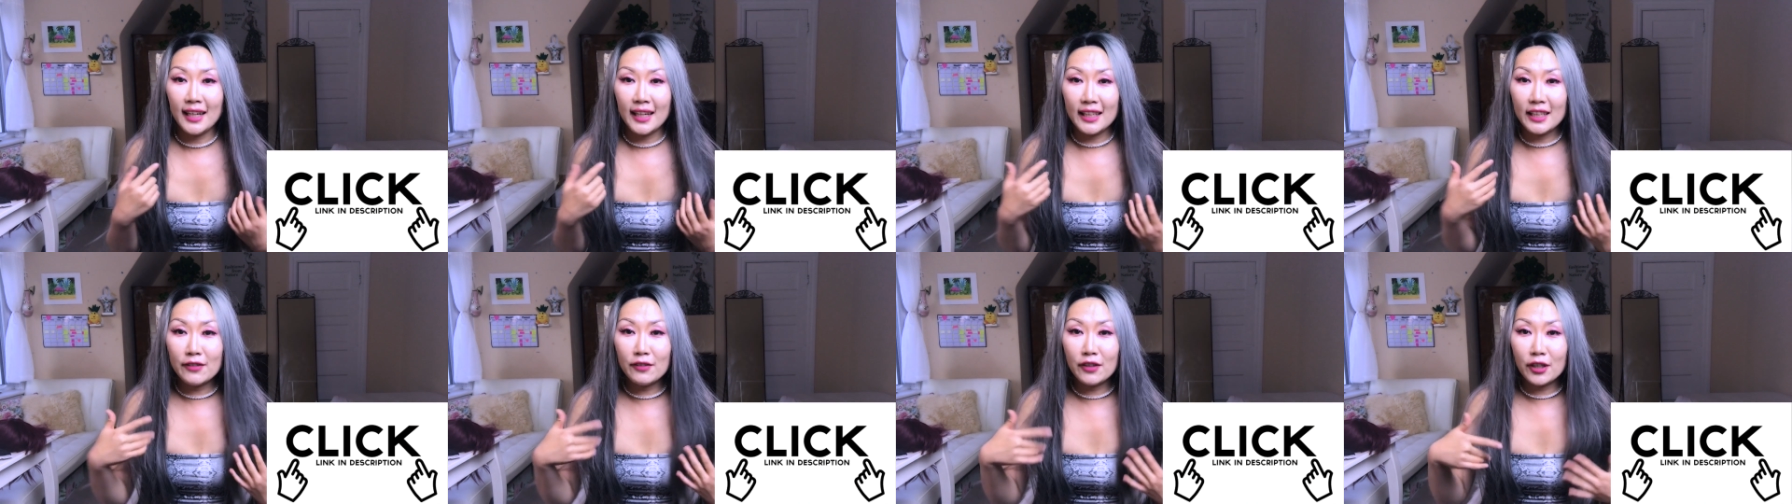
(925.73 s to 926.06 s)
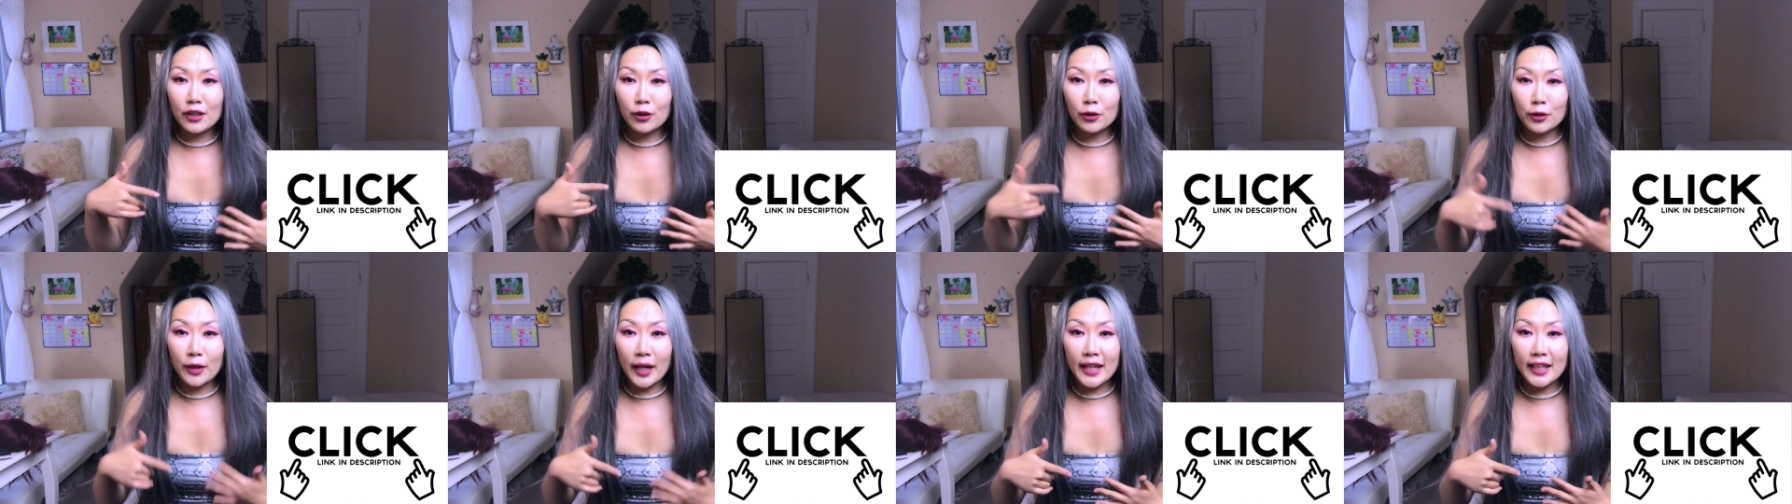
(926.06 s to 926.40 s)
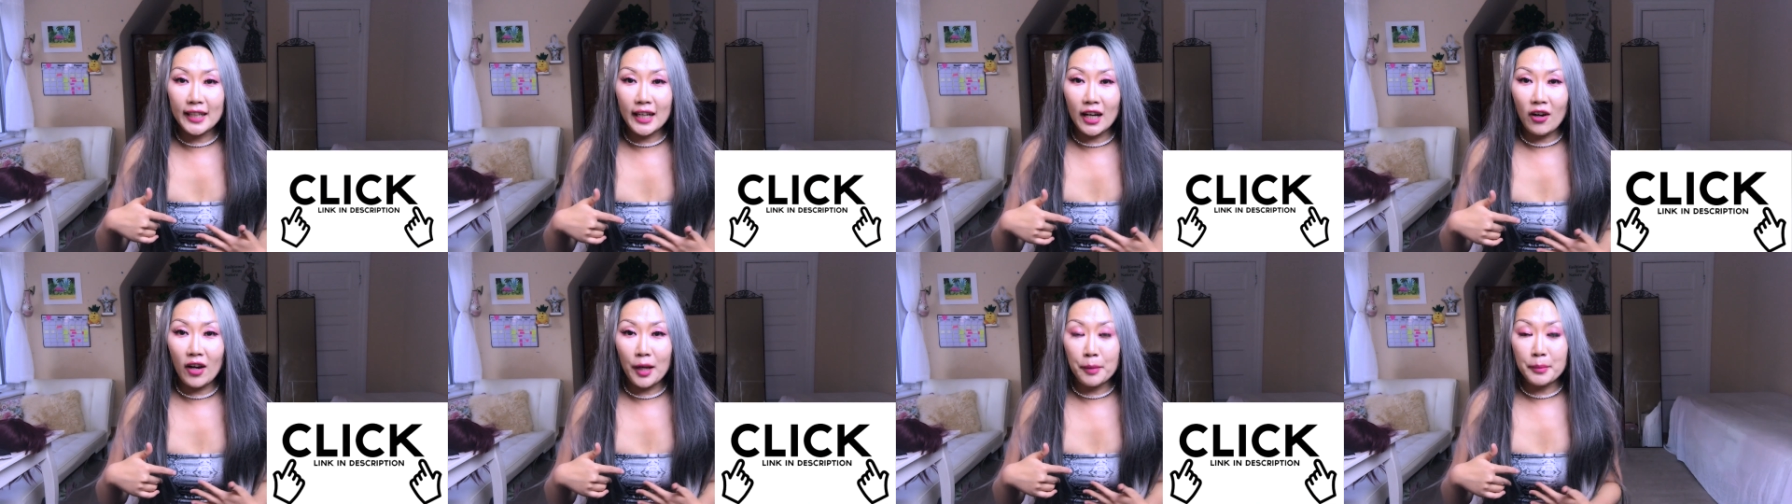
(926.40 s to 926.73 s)
even though right
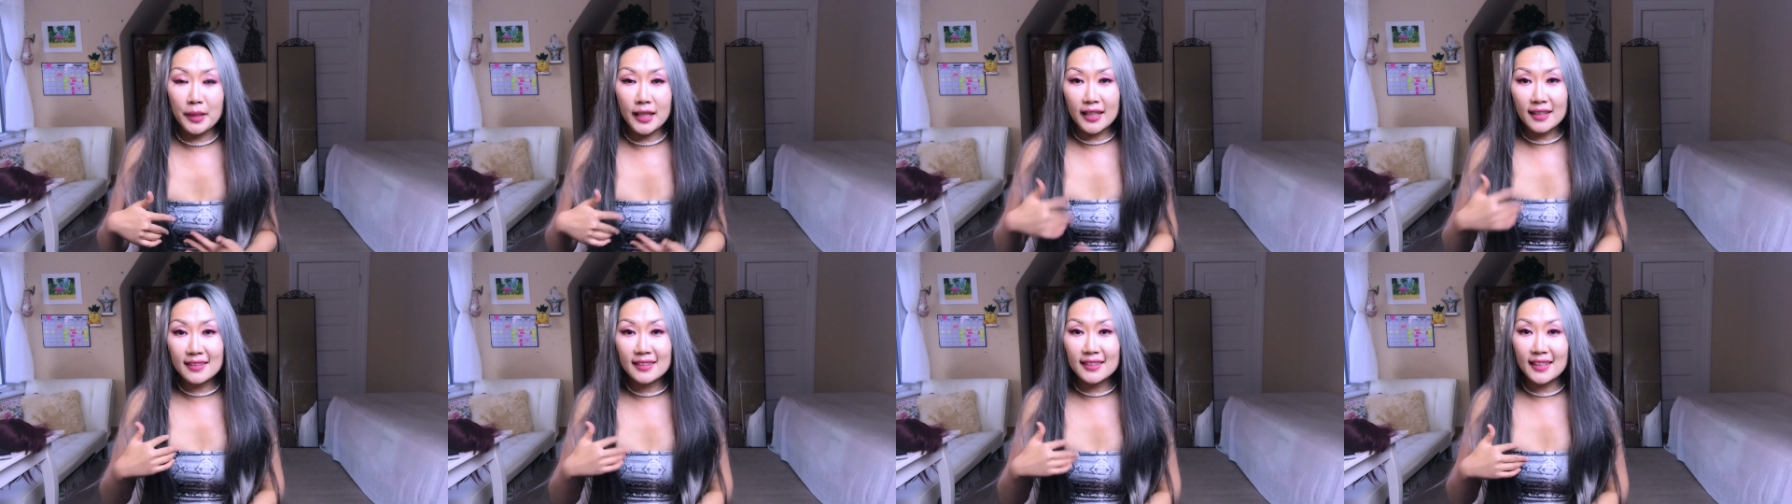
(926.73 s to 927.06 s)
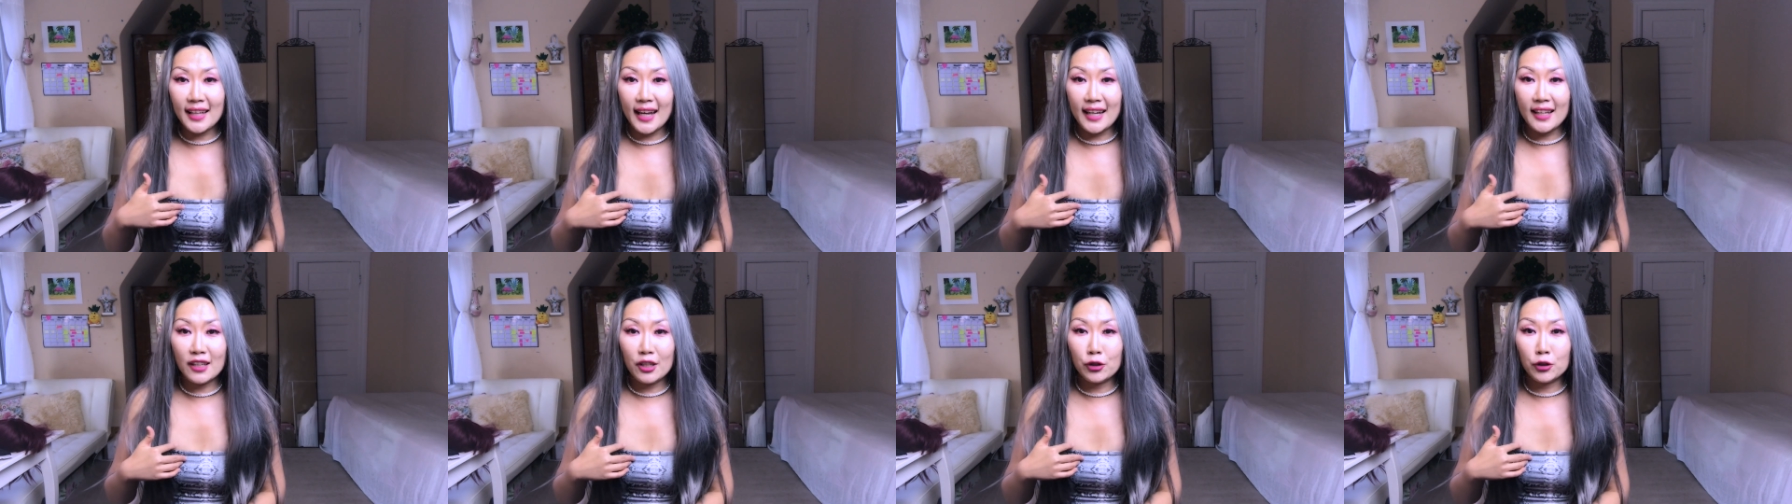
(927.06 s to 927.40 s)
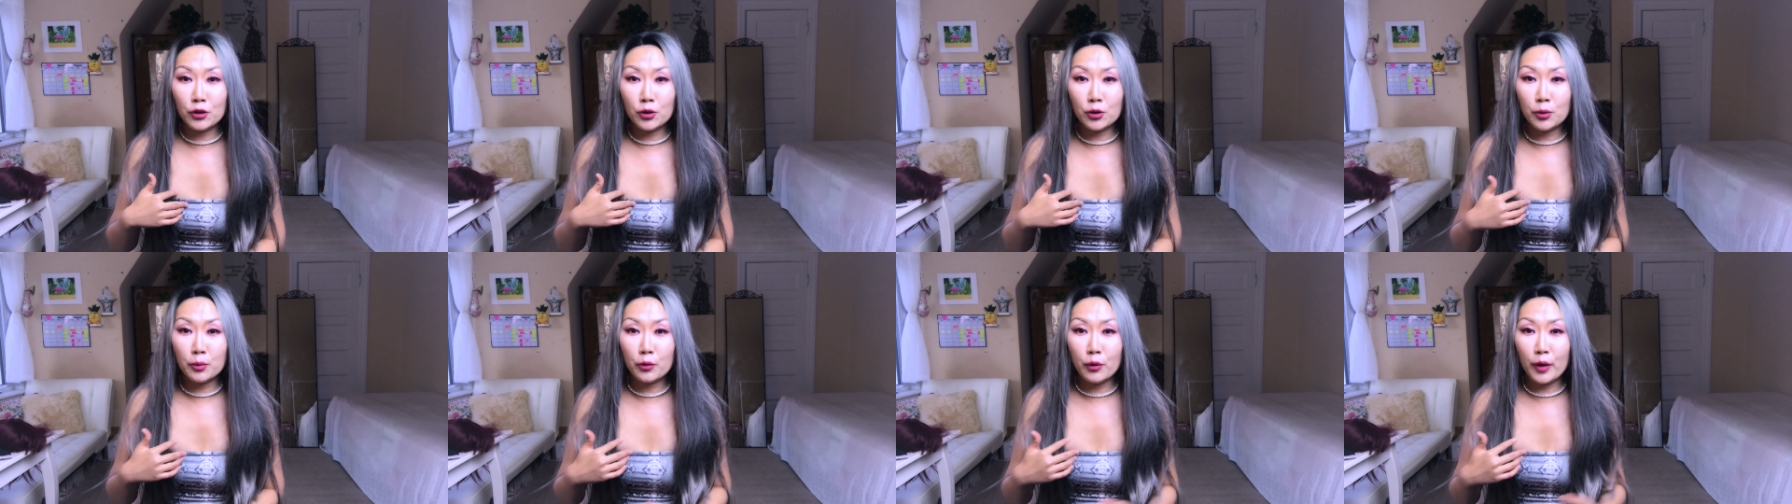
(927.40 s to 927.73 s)
now I'm inside the
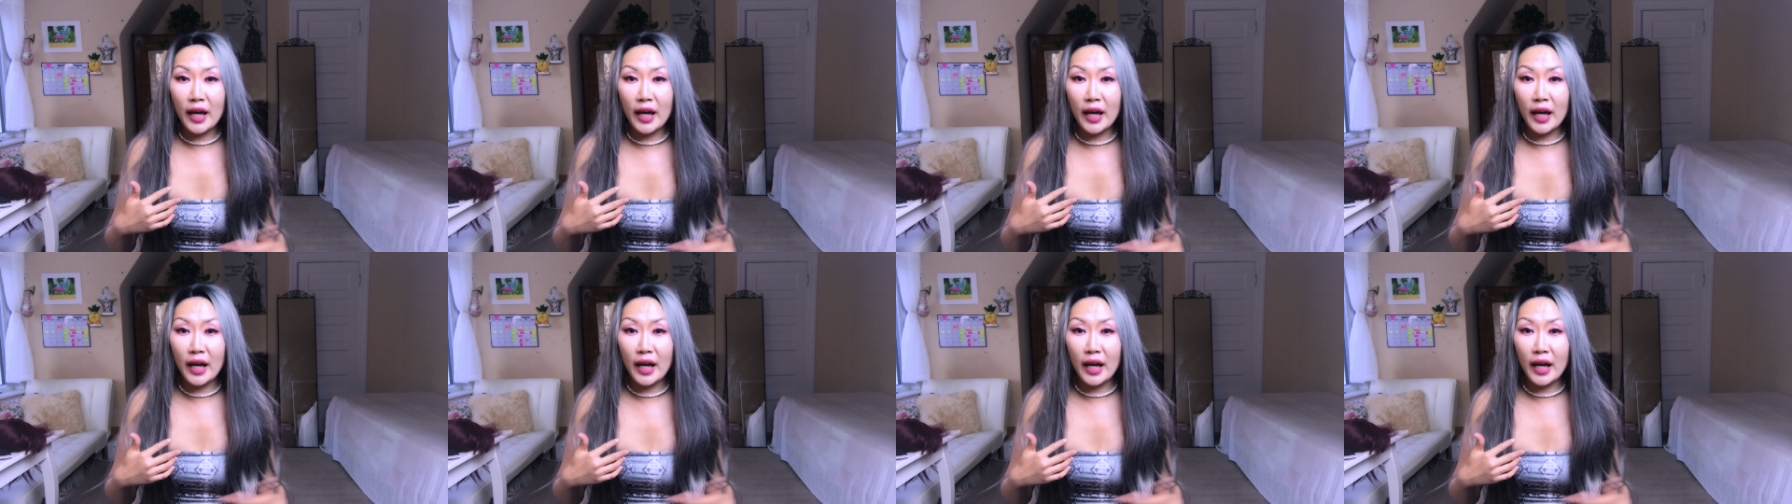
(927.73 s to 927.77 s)
room,